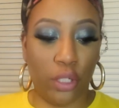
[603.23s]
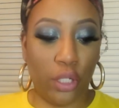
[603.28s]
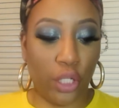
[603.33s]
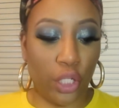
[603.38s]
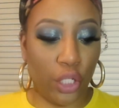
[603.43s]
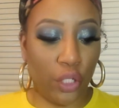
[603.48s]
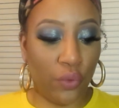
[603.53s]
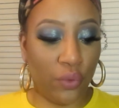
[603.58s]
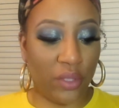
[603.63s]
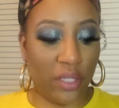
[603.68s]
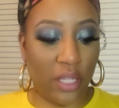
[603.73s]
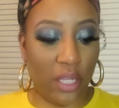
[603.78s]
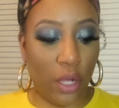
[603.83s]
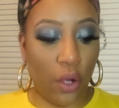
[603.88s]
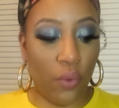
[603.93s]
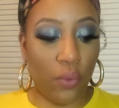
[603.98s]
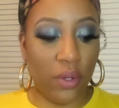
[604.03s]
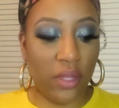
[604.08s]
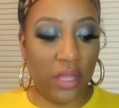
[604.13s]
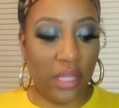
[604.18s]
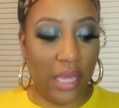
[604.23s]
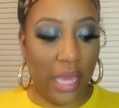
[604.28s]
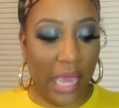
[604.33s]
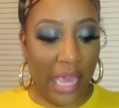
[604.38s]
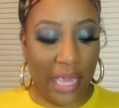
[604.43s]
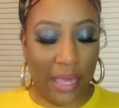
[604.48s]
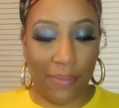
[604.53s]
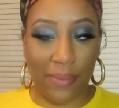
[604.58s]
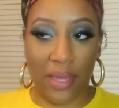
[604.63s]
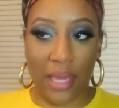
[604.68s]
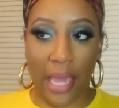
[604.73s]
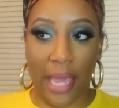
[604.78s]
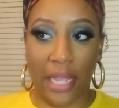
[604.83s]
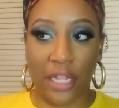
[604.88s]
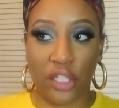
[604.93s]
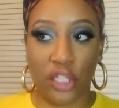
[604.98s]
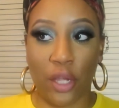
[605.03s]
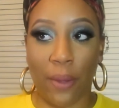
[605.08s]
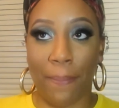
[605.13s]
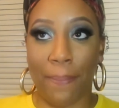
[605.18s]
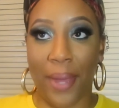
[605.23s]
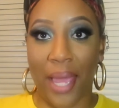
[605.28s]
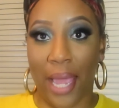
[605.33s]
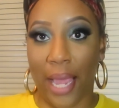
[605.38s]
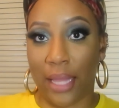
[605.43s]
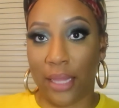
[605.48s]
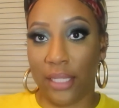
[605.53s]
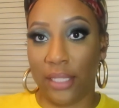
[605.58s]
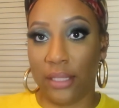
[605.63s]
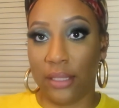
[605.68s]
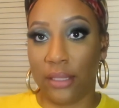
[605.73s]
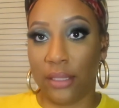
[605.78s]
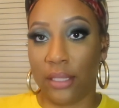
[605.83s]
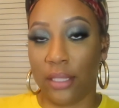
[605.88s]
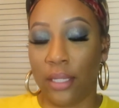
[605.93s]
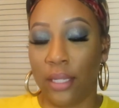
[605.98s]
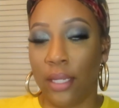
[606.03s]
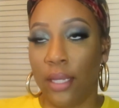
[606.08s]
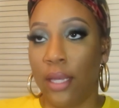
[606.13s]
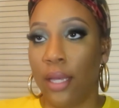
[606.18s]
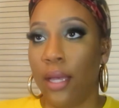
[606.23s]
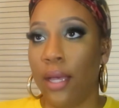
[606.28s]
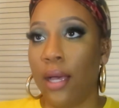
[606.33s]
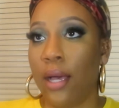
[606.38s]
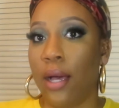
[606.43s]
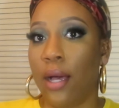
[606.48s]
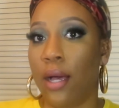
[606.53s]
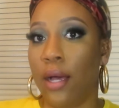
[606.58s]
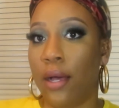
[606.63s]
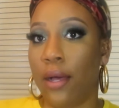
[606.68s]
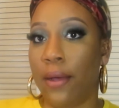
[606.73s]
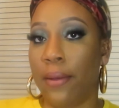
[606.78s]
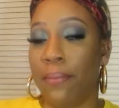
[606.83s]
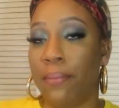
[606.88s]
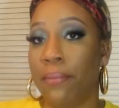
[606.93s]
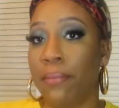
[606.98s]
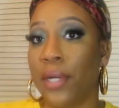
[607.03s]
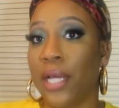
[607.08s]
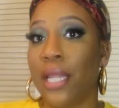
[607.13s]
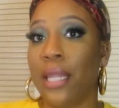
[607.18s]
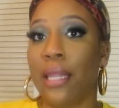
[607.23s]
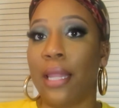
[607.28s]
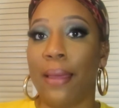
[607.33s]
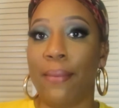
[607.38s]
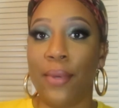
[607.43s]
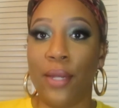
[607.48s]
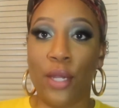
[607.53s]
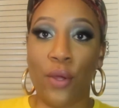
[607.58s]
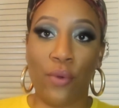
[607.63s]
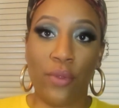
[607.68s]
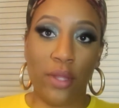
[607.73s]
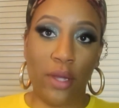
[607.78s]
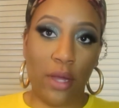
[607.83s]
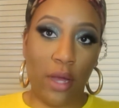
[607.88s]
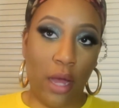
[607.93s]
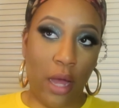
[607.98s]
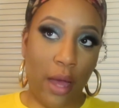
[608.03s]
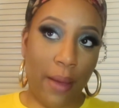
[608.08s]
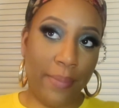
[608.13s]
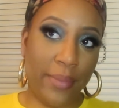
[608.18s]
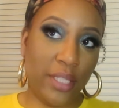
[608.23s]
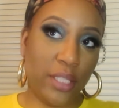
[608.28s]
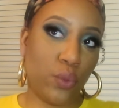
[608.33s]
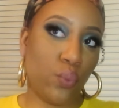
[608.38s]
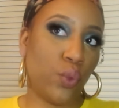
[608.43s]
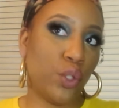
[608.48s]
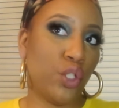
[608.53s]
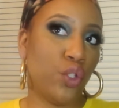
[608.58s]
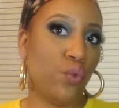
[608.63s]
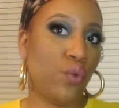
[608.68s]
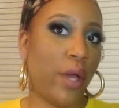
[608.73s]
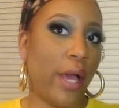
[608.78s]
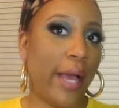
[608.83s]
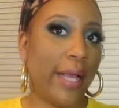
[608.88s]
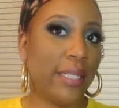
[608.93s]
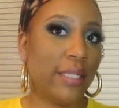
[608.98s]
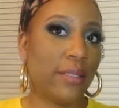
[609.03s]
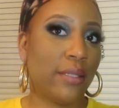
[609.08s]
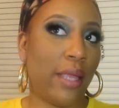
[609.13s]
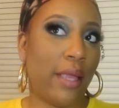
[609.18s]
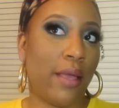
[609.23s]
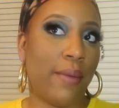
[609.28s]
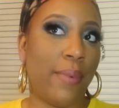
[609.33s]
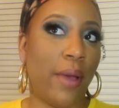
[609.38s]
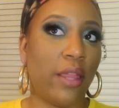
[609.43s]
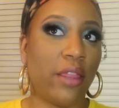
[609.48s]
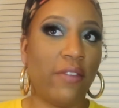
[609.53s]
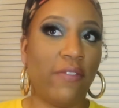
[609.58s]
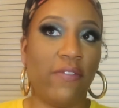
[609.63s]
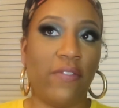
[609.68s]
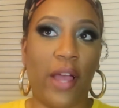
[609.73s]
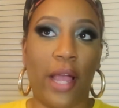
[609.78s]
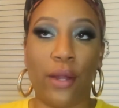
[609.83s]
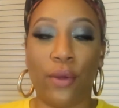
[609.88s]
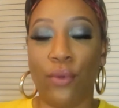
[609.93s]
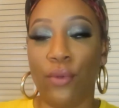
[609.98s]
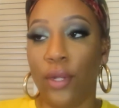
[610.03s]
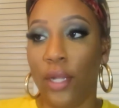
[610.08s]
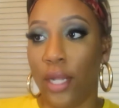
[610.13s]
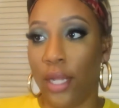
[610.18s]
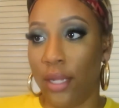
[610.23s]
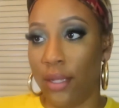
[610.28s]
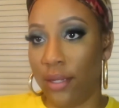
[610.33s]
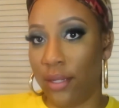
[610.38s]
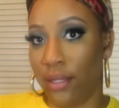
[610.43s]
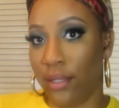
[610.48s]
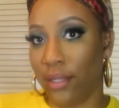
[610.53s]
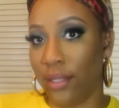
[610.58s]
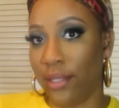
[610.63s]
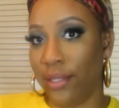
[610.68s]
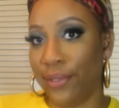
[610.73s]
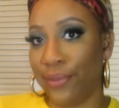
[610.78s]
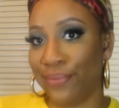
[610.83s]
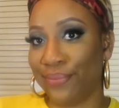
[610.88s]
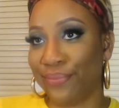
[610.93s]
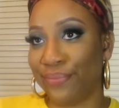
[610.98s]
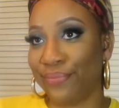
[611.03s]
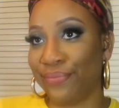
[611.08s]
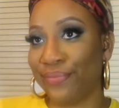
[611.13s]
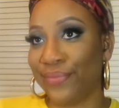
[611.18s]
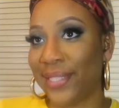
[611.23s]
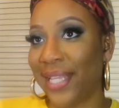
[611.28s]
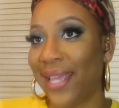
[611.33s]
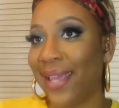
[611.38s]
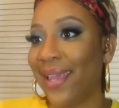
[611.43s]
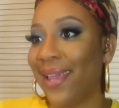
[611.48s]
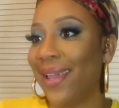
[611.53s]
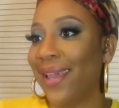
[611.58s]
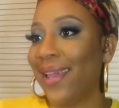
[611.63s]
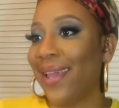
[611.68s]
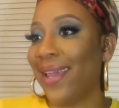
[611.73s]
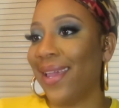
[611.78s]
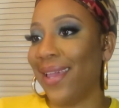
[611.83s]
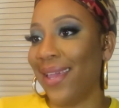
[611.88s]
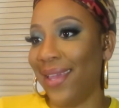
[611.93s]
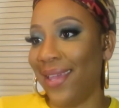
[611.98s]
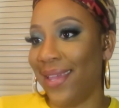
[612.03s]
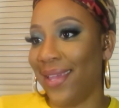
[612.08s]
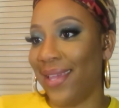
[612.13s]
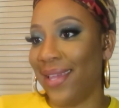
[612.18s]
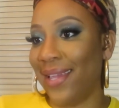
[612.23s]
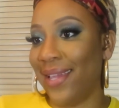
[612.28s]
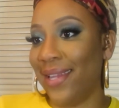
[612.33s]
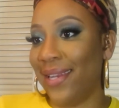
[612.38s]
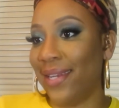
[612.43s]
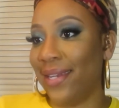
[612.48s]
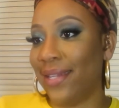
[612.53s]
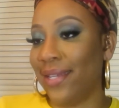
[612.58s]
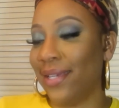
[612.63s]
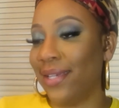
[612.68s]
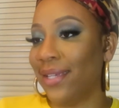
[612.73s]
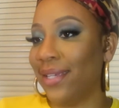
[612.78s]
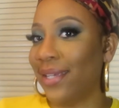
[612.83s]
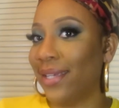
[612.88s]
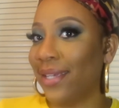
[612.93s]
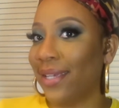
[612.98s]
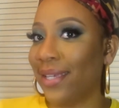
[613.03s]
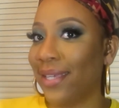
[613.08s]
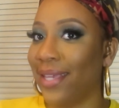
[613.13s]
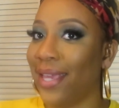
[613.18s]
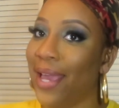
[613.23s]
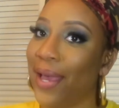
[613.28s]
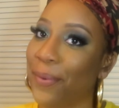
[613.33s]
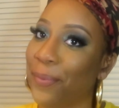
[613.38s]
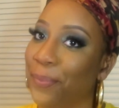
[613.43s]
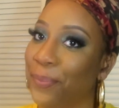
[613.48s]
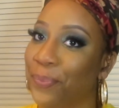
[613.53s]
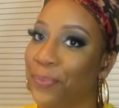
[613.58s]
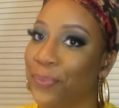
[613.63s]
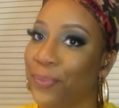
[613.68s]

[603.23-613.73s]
look using only the ABH palette. But let me know in the comments what you guys think about the final look. And yeah,